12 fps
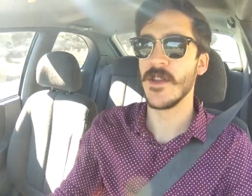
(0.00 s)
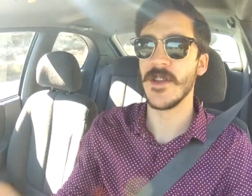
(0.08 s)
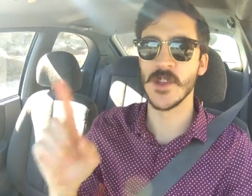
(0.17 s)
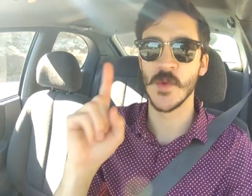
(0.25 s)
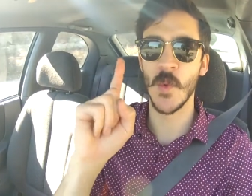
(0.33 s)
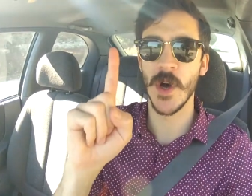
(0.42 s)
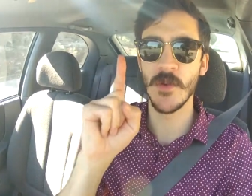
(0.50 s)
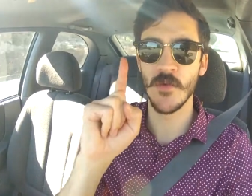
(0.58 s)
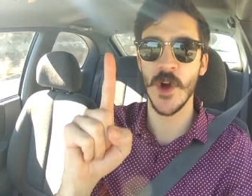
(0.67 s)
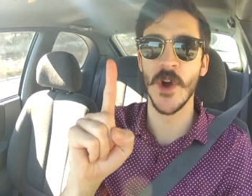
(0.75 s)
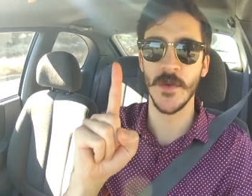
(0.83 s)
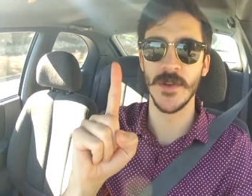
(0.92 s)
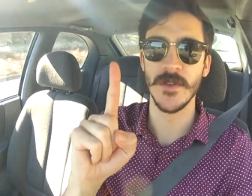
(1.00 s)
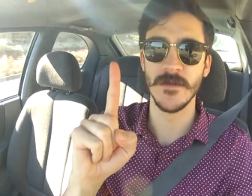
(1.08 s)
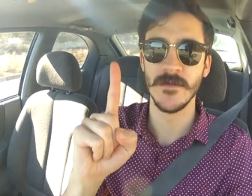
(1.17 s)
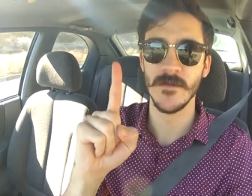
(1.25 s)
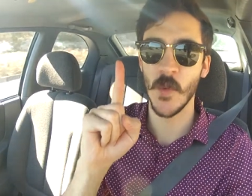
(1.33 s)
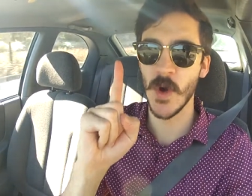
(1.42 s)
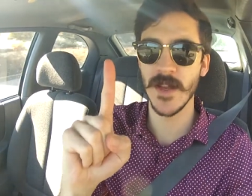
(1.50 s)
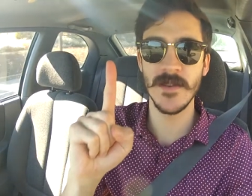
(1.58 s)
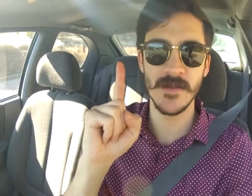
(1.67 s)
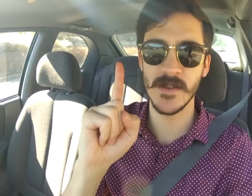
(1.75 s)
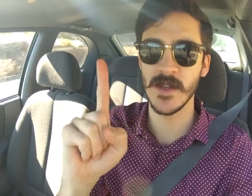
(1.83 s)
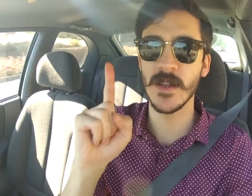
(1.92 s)
There's one road,
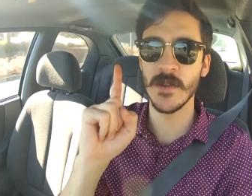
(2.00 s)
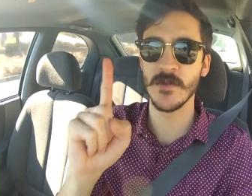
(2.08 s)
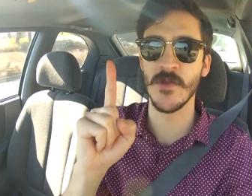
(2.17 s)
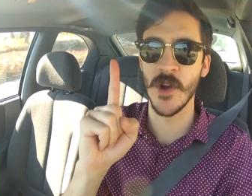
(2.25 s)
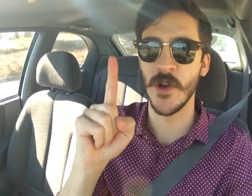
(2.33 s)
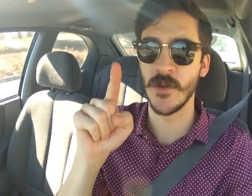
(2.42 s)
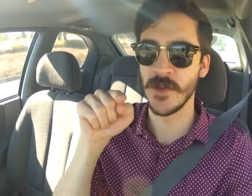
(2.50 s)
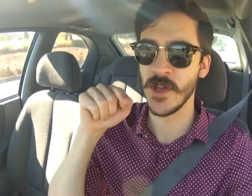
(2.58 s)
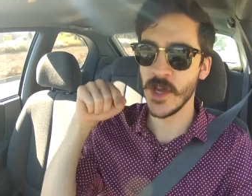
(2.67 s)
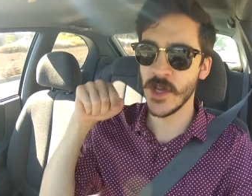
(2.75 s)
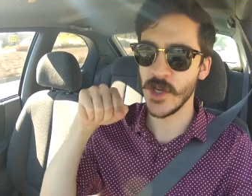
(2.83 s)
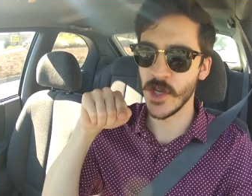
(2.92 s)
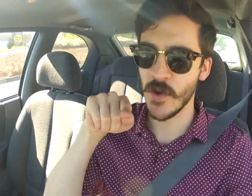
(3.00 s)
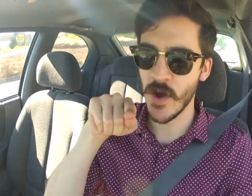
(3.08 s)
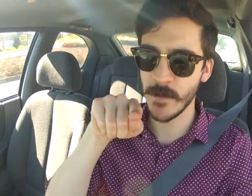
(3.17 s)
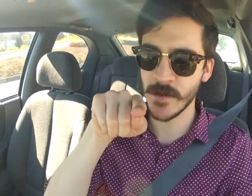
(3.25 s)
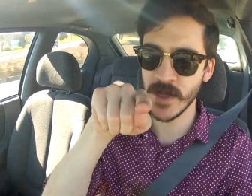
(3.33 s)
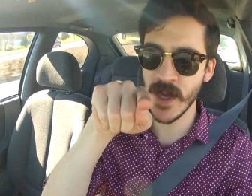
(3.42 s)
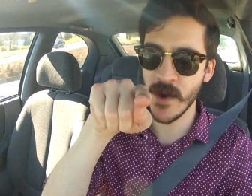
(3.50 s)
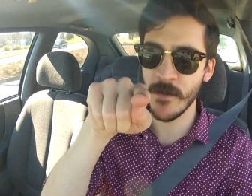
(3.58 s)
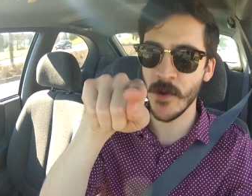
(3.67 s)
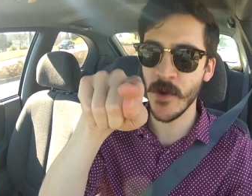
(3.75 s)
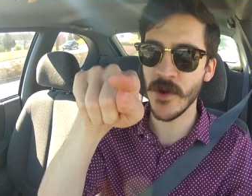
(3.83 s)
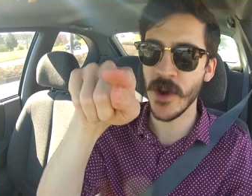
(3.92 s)
one single road. You go up to the
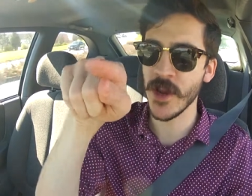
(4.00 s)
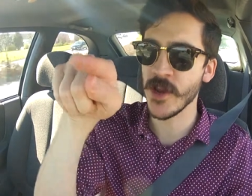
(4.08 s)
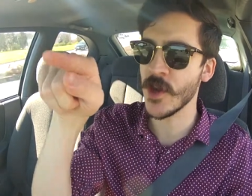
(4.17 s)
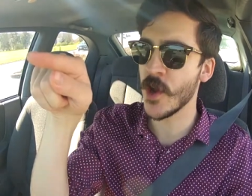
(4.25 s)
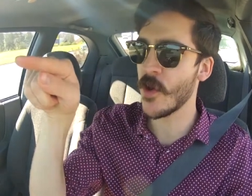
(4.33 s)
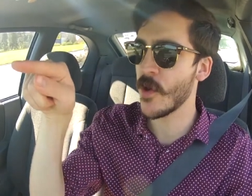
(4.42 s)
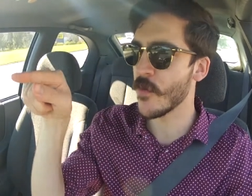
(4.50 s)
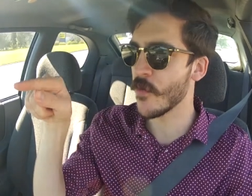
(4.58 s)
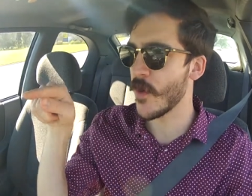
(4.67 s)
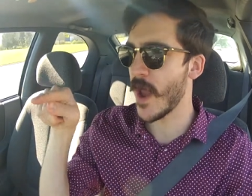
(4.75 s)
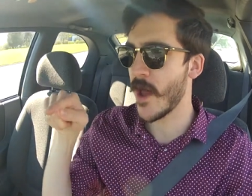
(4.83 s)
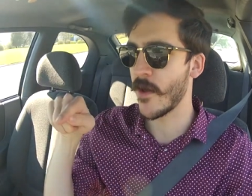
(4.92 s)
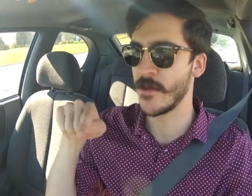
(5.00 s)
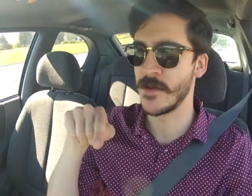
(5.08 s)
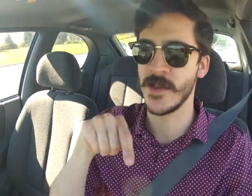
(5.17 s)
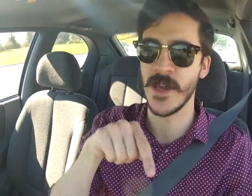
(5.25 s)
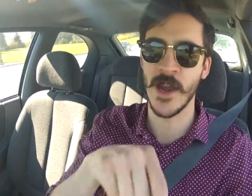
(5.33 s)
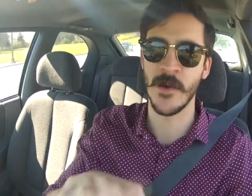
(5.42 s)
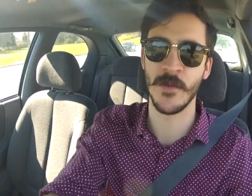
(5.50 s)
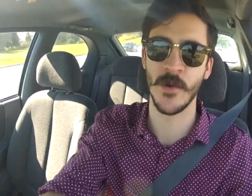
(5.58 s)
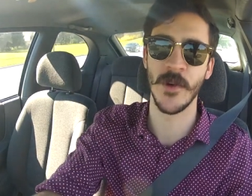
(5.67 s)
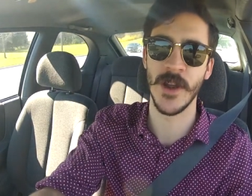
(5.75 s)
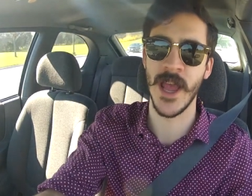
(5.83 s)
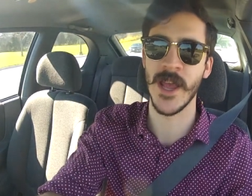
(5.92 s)
airport and you go around the
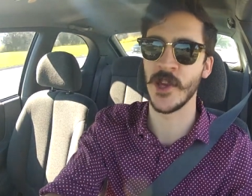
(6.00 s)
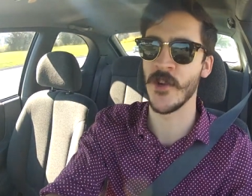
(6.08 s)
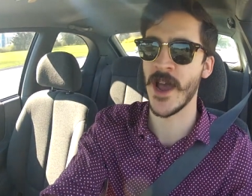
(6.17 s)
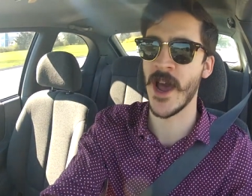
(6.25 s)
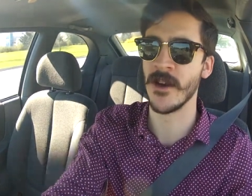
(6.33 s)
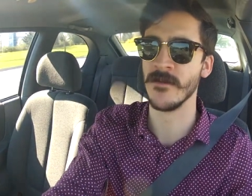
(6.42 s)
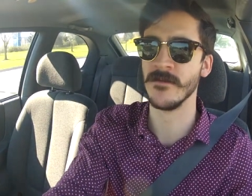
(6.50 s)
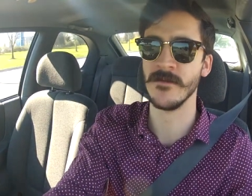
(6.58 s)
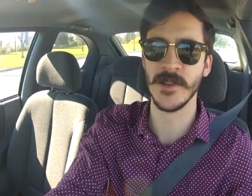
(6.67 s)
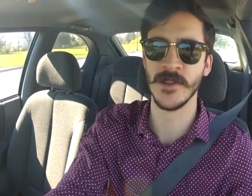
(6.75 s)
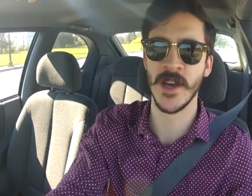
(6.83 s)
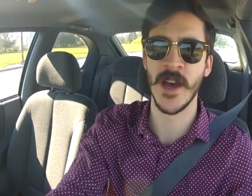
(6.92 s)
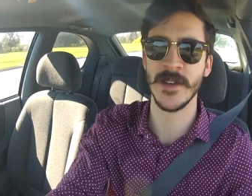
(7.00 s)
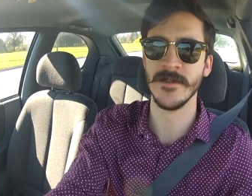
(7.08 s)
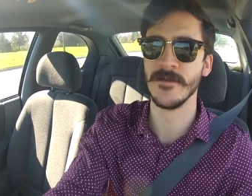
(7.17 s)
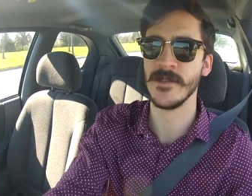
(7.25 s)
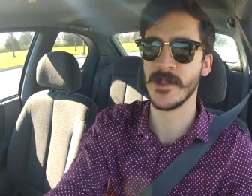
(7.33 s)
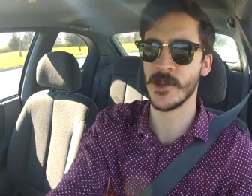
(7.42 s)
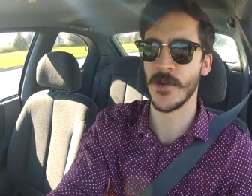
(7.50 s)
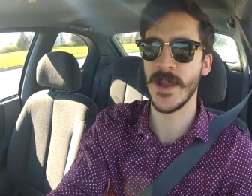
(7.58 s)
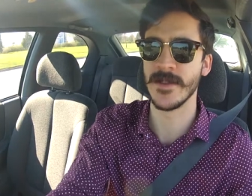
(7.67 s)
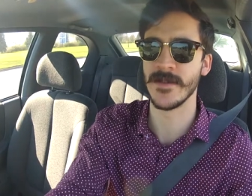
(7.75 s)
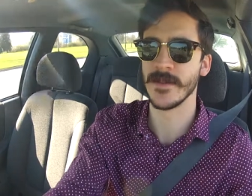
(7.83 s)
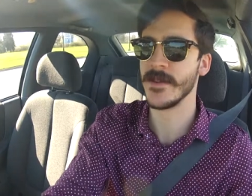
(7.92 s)
airport and you're out. You're done. It's great.